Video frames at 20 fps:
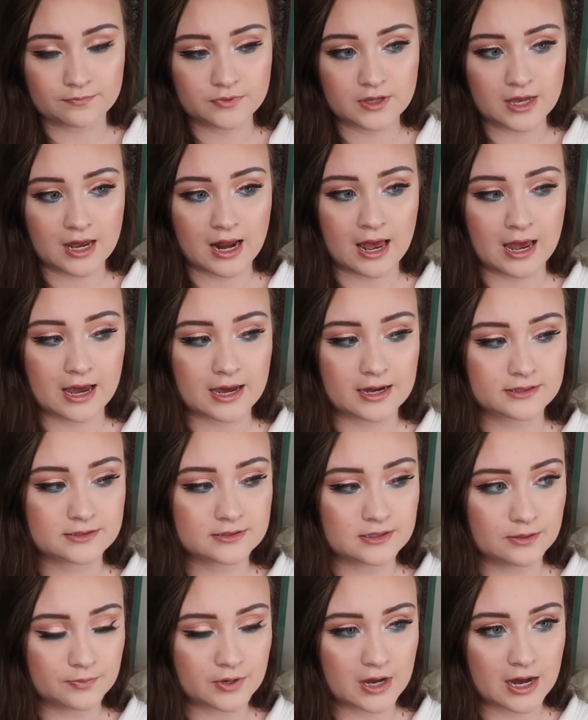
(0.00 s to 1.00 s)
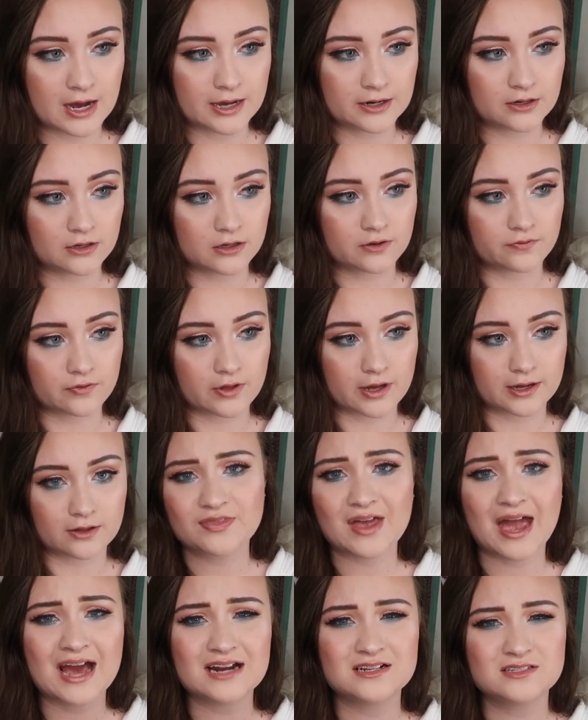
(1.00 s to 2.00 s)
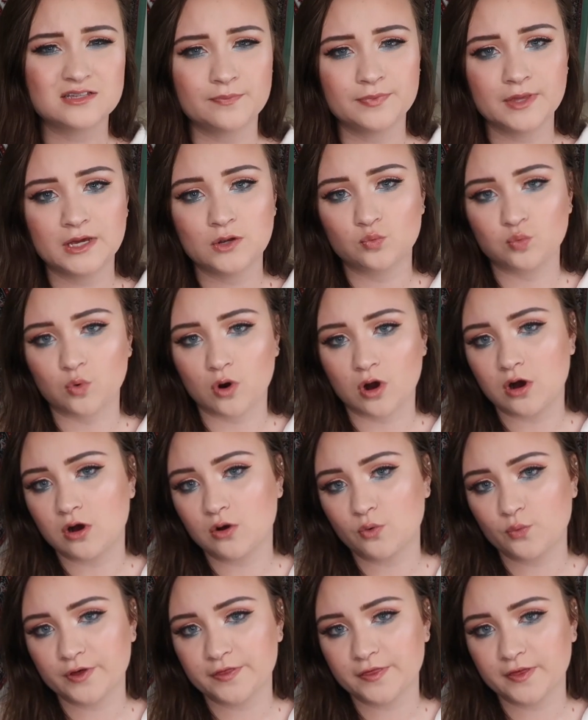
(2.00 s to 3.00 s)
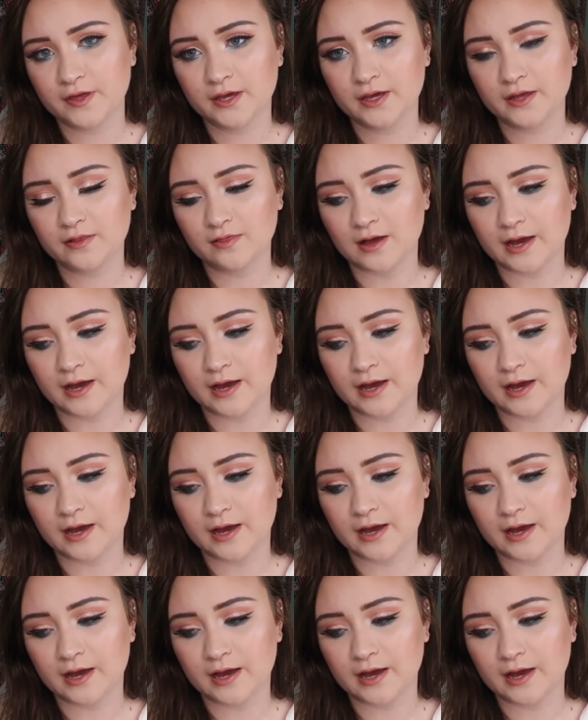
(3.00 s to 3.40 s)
that had some kind of that had something wrong with it,